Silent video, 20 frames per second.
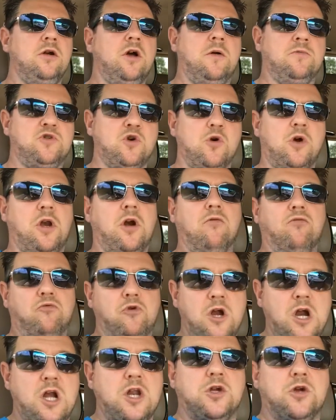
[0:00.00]
I'm talking a
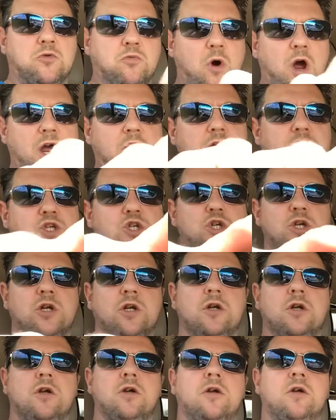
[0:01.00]
really good wage,
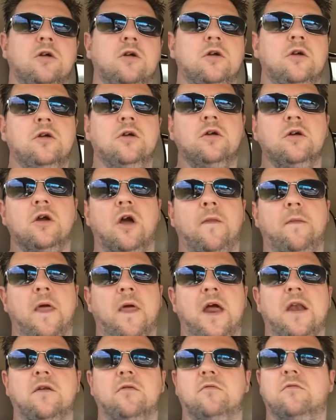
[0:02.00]
and
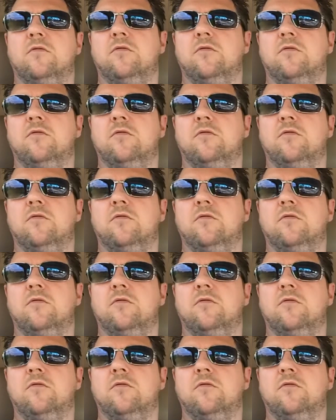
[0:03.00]
then